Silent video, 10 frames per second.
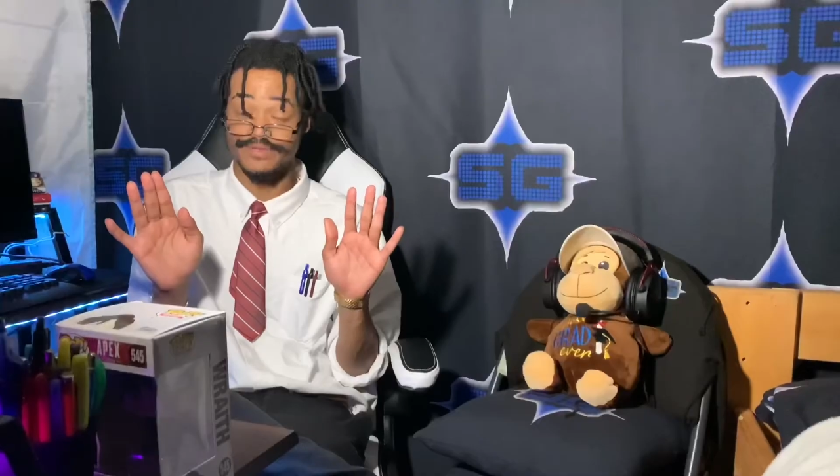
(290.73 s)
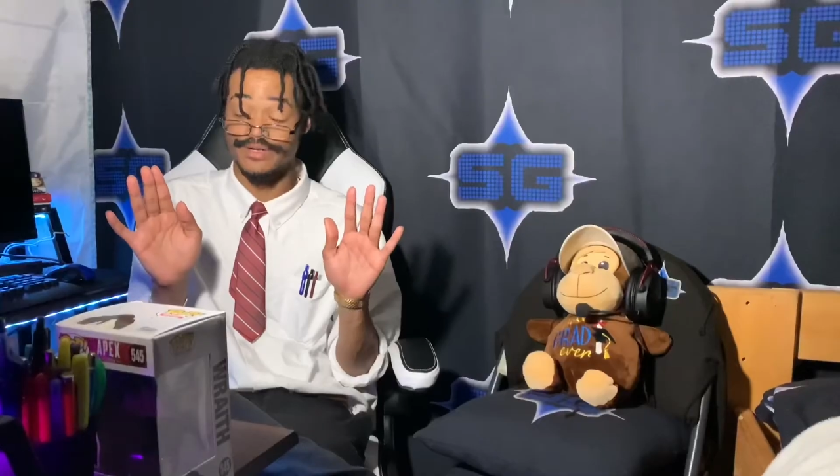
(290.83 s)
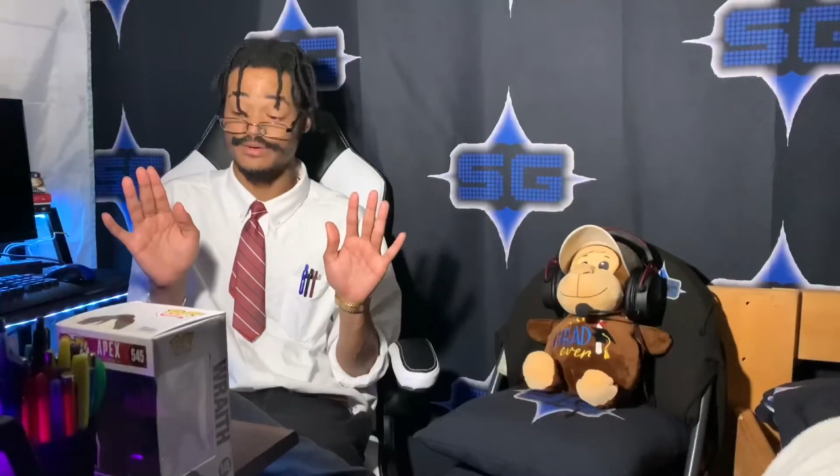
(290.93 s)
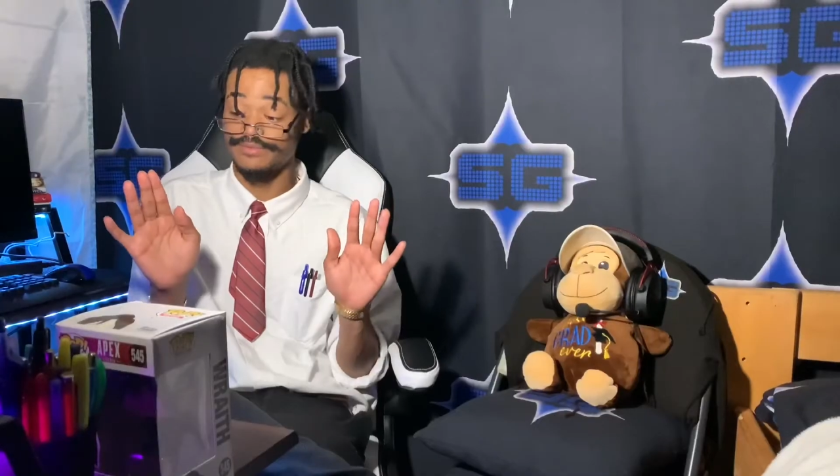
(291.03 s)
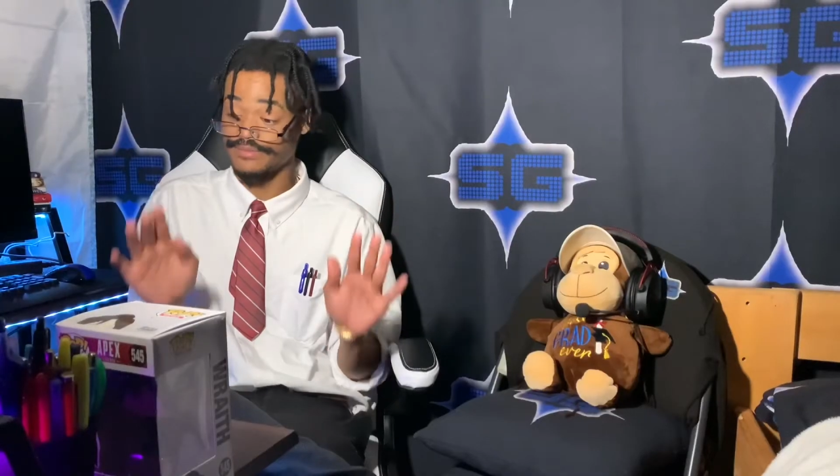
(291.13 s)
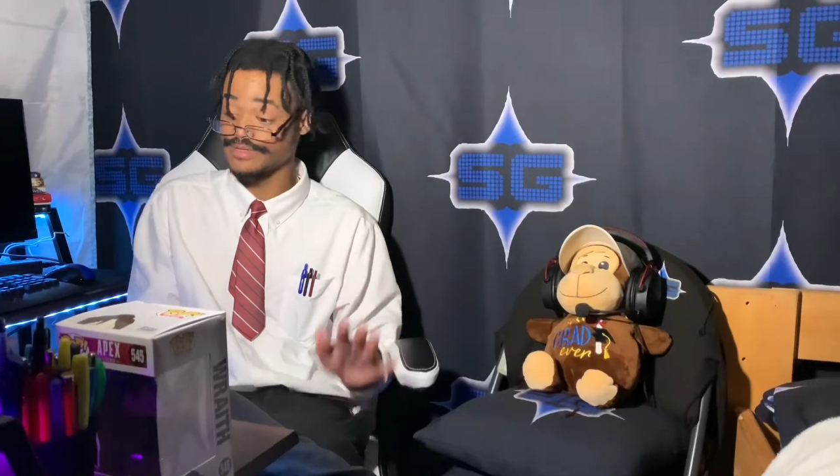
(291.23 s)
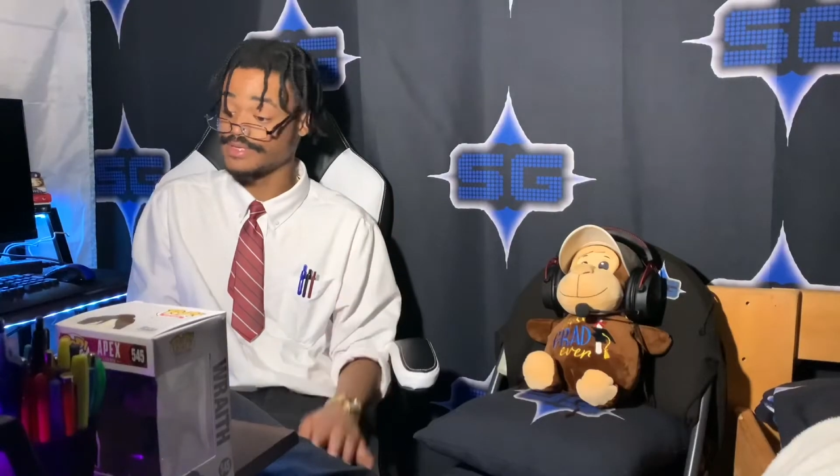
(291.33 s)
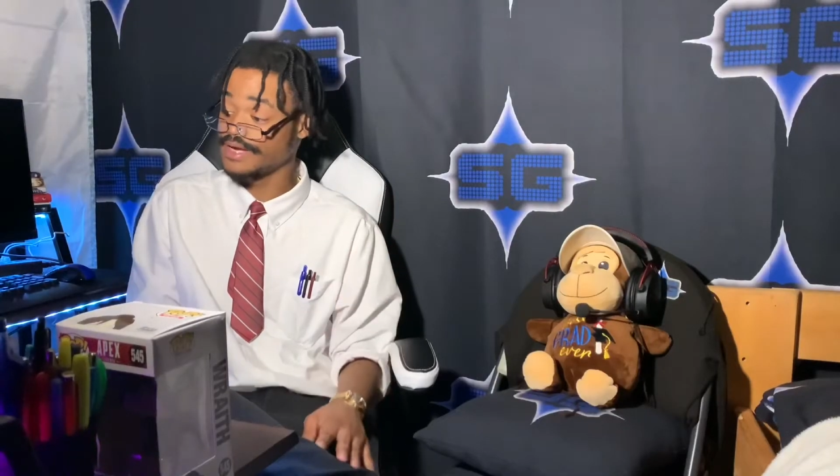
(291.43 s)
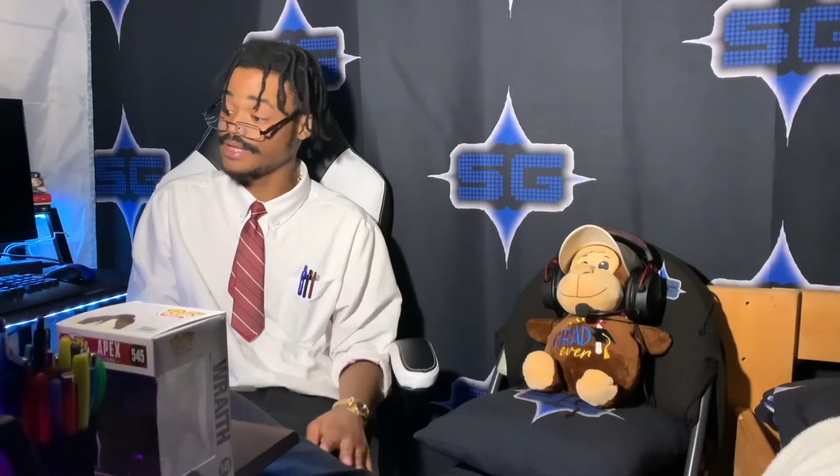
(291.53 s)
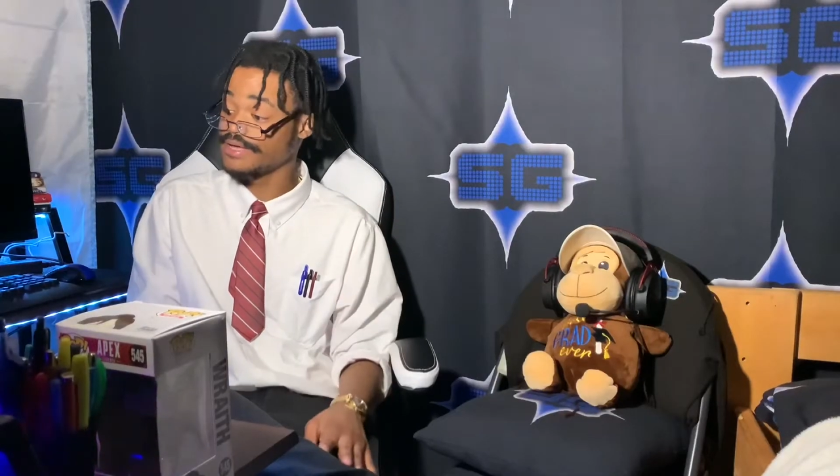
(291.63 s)
know, there's
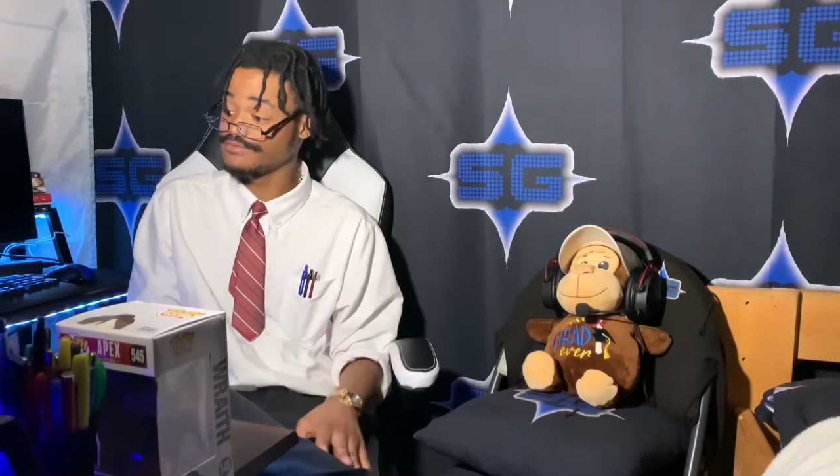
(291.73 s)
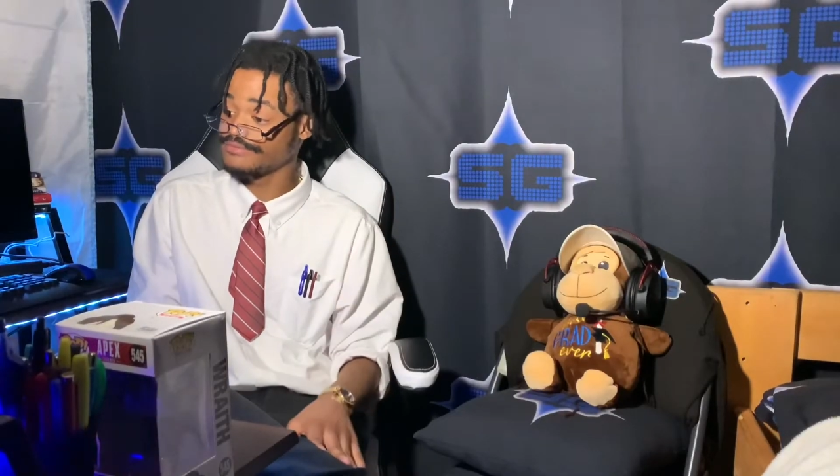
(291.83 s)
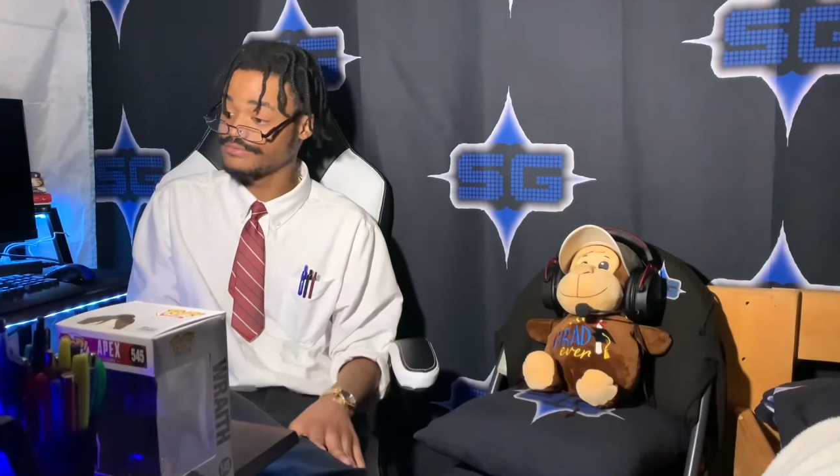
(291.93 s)
not a lot of